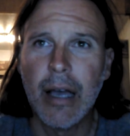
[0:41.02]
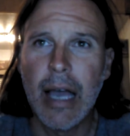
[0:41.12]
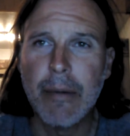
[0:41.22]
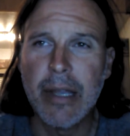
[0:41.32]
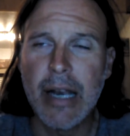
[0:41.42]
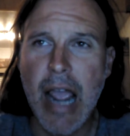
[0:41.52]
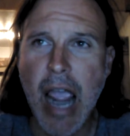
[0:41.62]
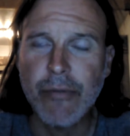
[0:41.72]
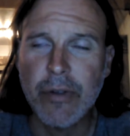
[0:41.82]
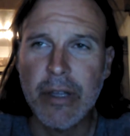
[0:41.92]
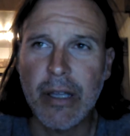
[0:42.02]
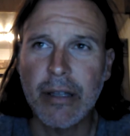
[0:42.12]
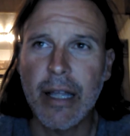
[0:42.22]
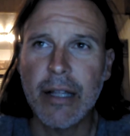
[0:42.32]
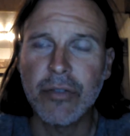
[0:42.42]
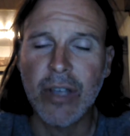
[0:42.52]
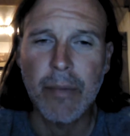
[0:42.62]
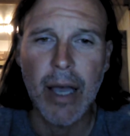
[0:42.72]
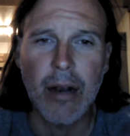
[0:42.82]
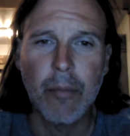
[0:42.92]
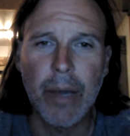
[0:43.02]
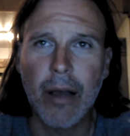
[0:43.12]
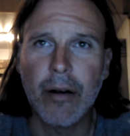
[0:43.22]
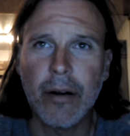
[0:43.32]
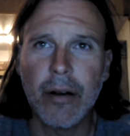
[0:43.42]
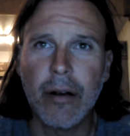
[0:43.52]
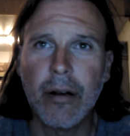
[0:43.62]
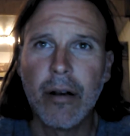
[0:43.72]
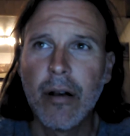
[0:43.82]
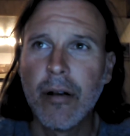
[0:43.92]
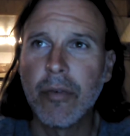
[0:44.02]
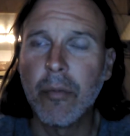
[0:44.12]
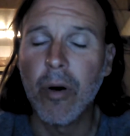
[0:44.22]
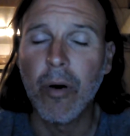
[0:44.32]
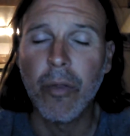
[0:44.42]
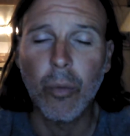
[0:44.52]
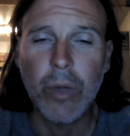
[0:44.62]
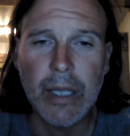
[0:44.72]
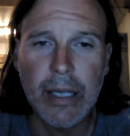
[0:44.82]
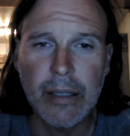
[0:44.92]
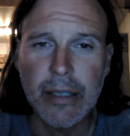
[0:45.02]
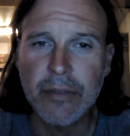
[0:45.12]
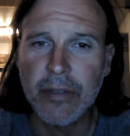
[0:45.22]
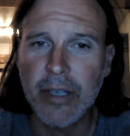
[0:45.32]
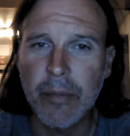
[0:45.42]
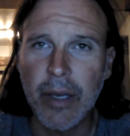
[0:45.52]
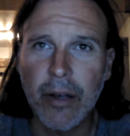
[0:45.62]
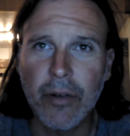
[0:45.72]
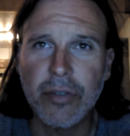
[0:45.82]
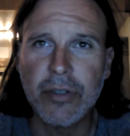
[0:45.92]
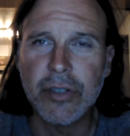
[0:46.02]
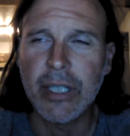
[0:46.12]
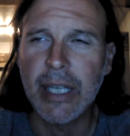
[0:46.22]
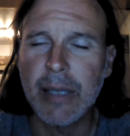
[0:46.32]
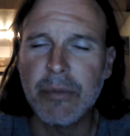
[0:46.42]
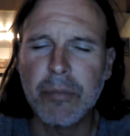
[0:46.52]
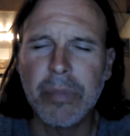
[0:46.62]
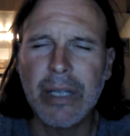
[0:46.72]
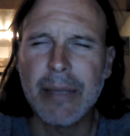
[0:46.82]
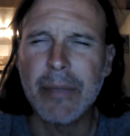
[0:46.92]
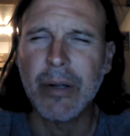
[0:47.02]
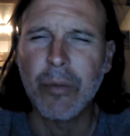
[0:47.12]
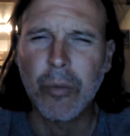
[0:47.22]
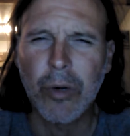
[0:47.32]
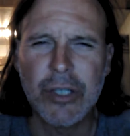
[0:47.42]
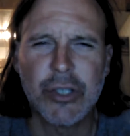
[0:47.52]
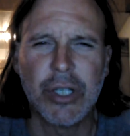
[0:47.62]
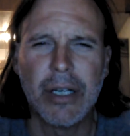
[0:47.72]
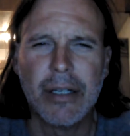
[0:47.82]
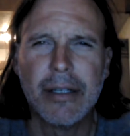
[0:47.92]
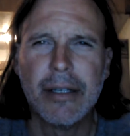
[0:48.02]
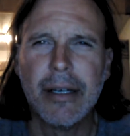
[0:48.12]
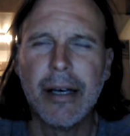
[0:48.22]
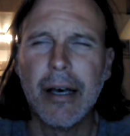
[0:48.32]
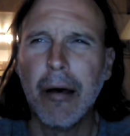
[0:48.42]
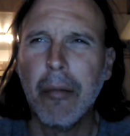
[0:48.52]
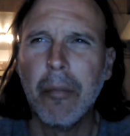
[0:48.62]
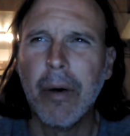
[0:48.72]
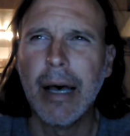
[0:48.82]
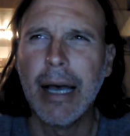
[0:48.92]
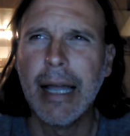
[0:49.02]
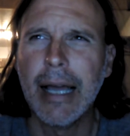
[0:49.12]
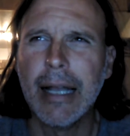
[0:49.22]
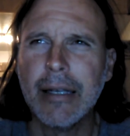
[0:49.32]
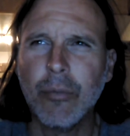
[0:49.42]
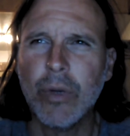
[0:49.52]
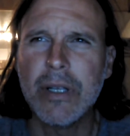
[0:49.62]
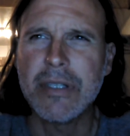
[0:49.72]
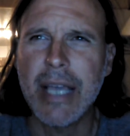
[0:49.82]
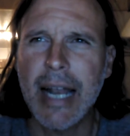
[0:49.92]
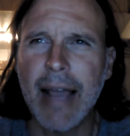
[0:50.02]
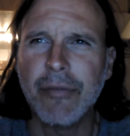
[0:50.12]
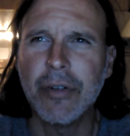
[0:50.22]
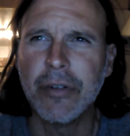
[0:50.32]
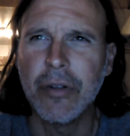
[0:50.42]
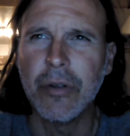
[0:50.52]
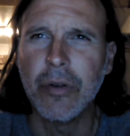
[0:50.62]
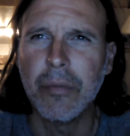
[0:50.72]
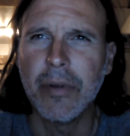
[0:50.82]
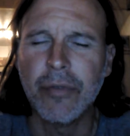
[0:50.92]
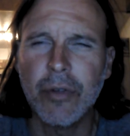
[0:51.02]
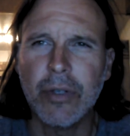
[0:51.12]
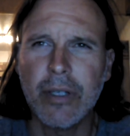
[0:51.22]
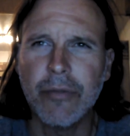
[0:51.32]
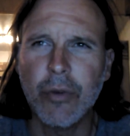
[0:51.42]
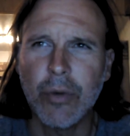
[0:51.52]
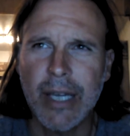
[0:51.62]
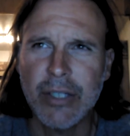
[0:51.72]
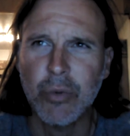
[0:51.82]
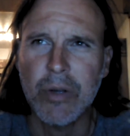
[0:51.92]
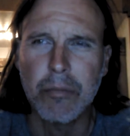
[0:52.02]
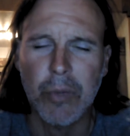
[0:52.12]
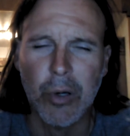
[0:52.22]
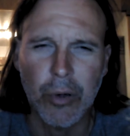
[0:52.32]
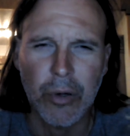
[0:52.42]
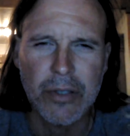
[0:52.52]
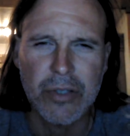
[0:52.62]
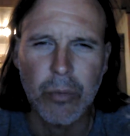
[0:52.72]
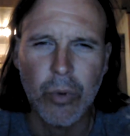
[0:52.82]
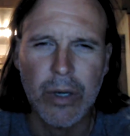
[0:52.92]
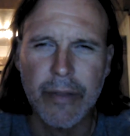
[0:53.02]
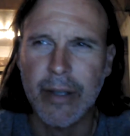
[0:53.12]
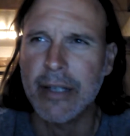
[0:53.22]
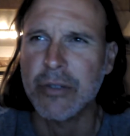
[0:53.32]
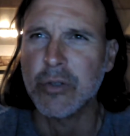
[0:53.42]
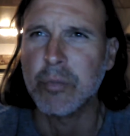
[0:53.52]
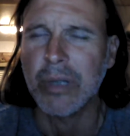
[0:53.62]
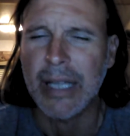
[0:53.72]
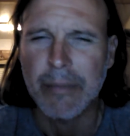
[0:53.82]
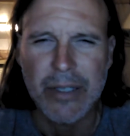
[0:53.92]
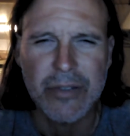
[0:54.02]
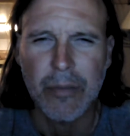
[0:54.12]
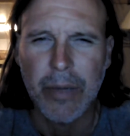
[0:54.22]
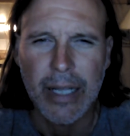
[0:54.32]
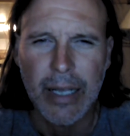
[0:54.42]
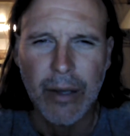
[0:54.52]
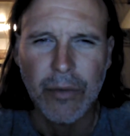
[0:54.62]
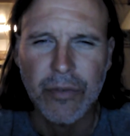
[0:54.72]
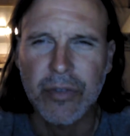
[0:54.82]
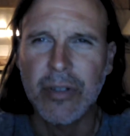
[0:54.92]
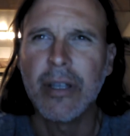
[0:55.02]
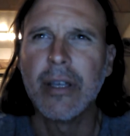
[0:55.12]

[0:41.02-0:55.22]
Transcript: I mean, everything that has come out about her from all the WikiLeaks emails, and she keeps blaming Russia. What does that have to do? I mean, if you catch someone murdering someone and then they start blaming somebody else,